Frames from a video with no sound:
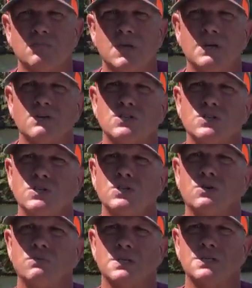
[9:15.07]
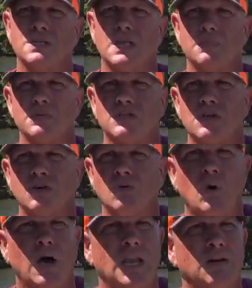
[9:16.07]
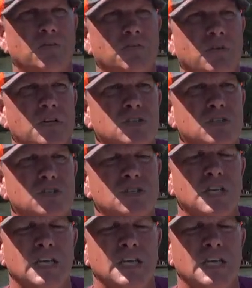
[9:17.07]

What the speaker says: bell so you don't miss an episode of Wildlife Adventures.